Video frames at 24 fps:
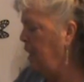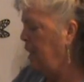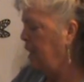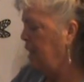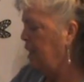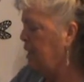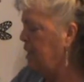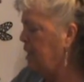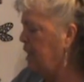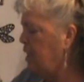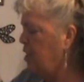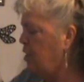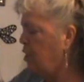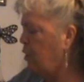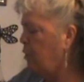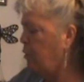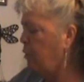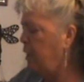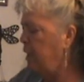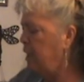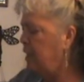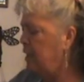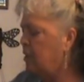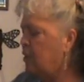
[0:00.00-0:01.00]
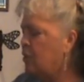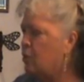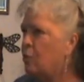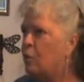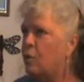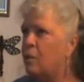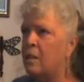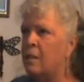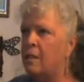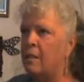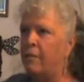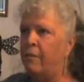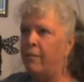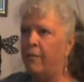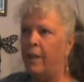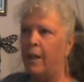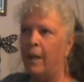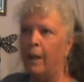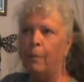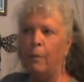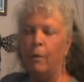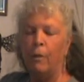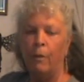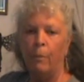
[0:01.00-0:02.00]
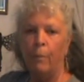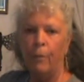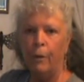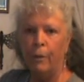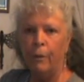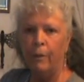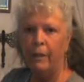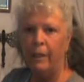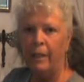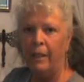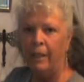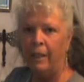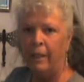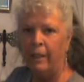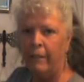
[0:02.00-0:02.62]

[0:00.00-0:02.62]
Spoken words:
such a great source of fiber and protein